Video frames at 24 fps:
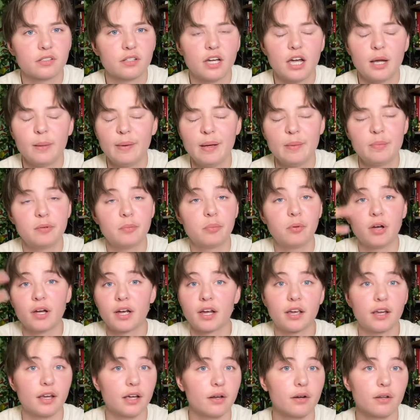I might be
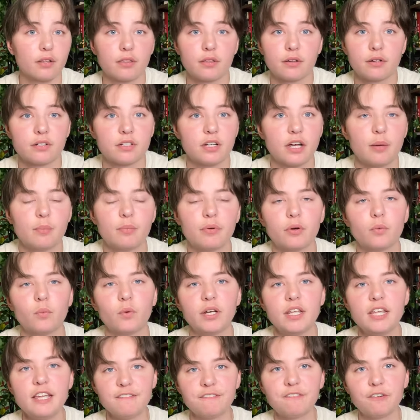blocking out a third time, but when
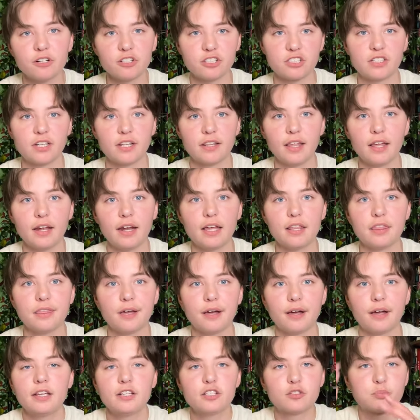he first did that, I
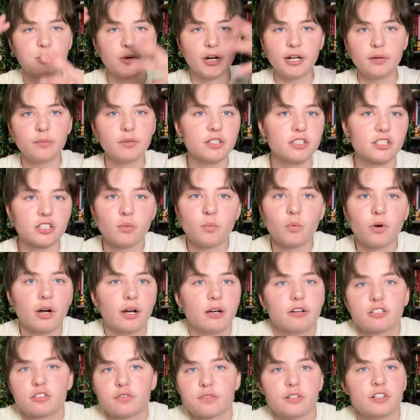thought his brain went somewhere
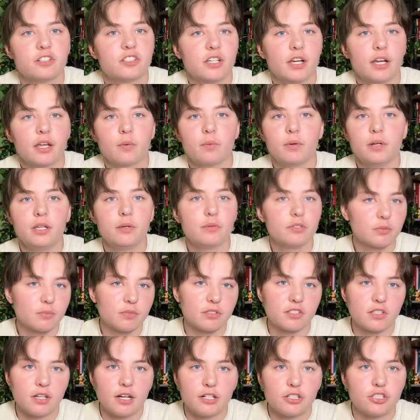else for a second when he was
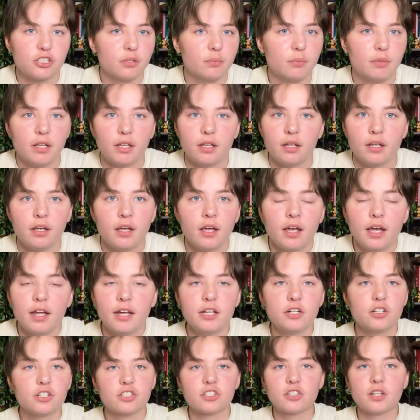massaging me, and he
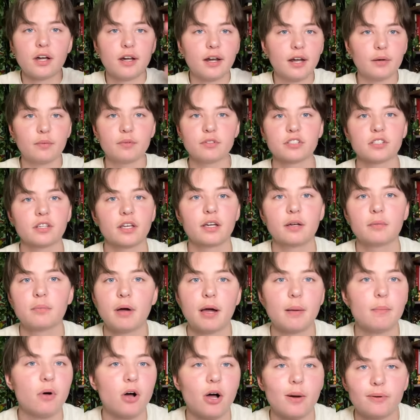just thought I was like my
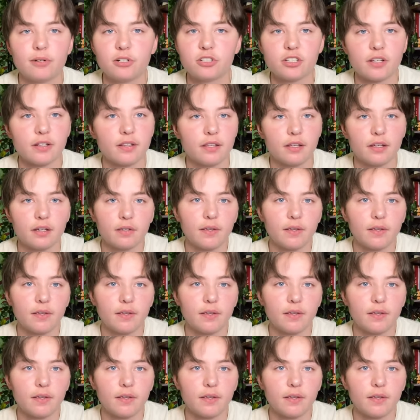mom or something.